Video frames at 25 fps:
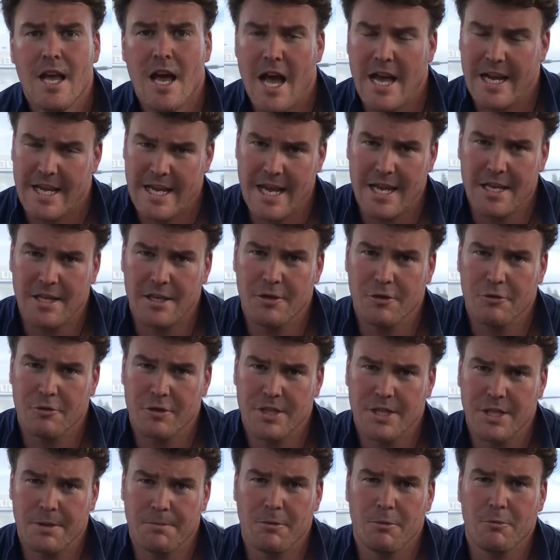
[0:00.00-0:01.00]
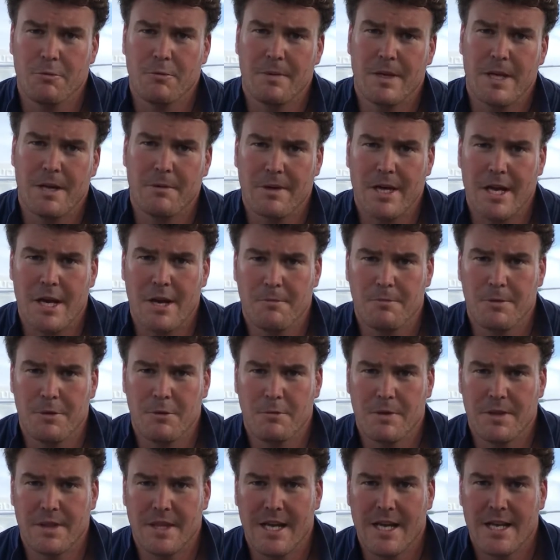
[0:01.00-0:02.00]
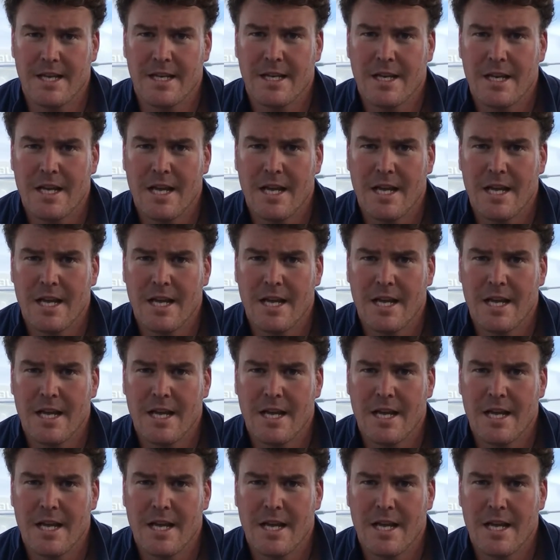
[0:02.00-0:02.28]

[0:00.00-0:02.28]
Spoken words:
Again, your skipper will be able to help you with that.